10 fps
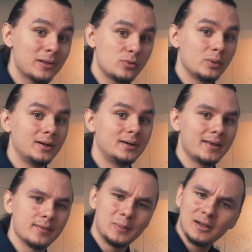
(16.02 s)
place winner
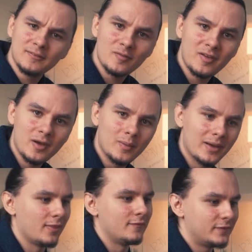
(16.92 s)
in the middle of the video,
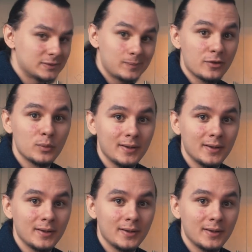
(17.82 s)
and the first place